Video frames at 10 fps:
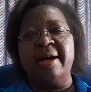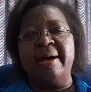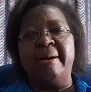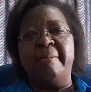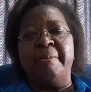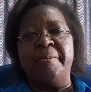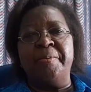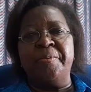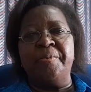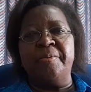
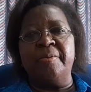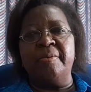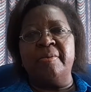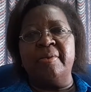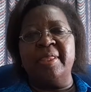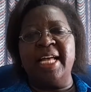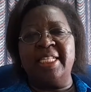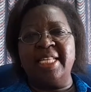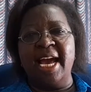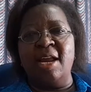
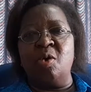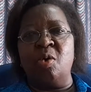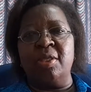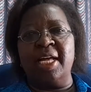that dialogue,